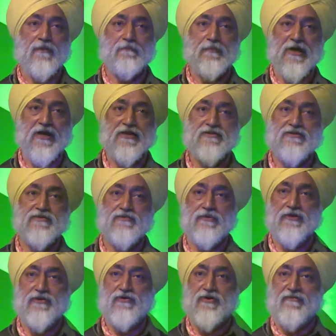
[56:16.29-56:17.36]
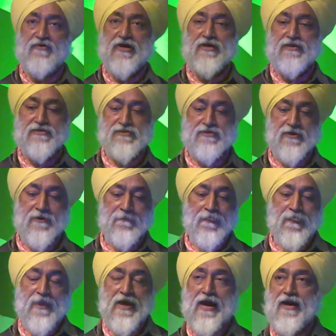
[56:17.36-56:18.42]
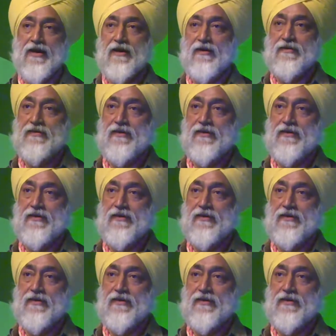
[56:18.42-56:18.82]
place with ravines. And